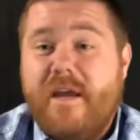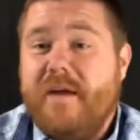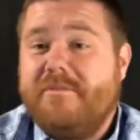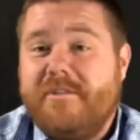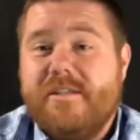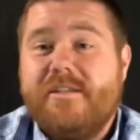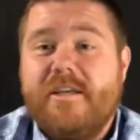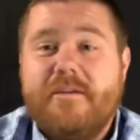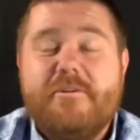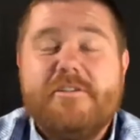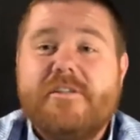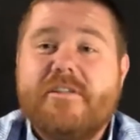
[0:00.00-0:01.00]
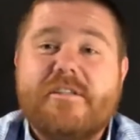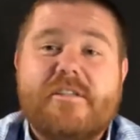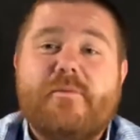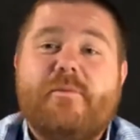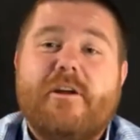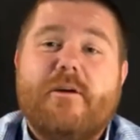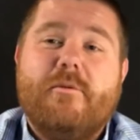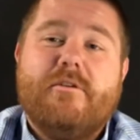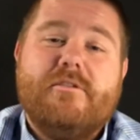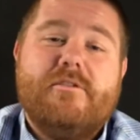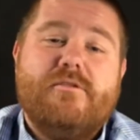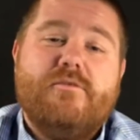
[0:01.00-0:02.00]
Six Sigma is just as
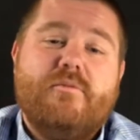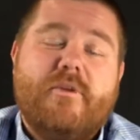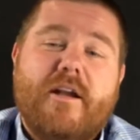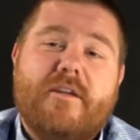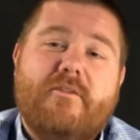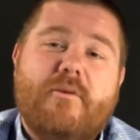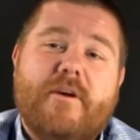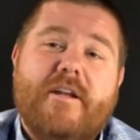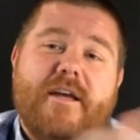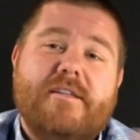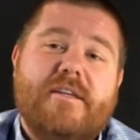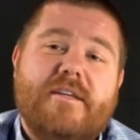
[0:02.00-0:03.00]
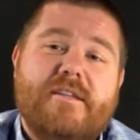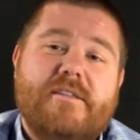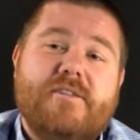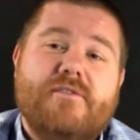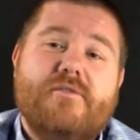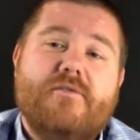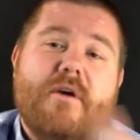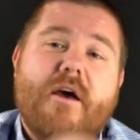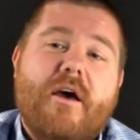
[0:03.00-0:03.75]
applicable to product development as it is to